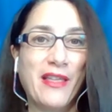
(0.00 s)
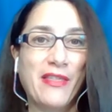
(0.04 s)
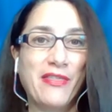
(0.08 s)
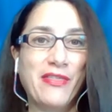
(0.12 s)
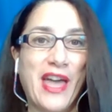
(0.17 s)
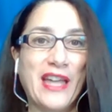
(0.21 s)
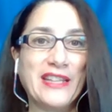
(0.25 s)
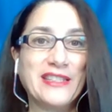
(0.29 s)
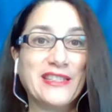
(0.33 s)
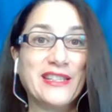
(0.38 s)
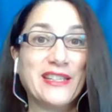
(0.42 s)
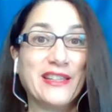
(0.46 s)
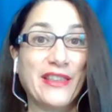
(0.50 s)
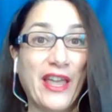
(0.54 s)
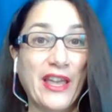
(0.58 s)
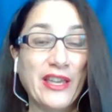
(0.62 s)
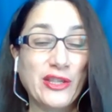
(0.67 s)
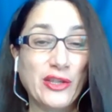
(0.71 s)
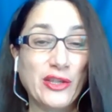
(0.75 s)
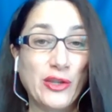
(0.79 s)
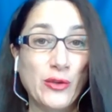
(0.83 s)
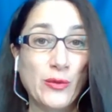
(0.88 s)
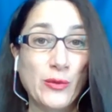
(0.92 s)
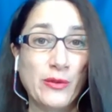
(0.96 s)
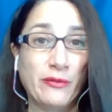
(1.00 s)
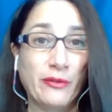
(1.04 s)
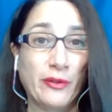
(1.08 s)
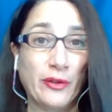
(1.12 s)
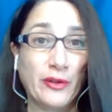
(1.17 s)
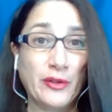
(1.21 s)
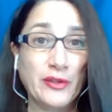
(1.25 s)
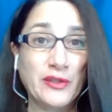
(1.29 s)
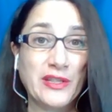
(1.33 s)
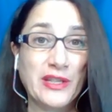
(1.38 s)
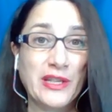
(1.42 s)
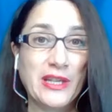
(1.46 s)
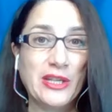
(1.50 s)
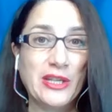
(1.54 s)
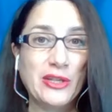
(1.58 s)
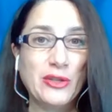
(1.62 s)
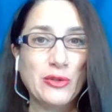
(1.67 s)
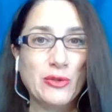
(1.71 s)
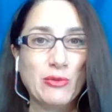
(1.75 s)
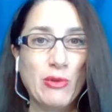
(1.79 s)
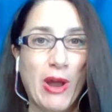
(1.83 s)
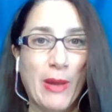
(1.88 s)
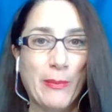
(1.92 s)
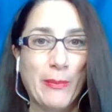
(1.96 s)
That's like university.
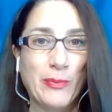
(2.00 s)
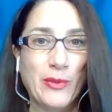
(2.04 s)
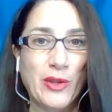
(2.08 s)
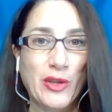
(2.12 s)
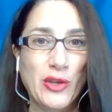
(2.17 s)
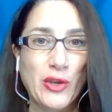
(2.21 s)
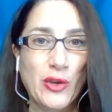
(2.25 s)
You drop the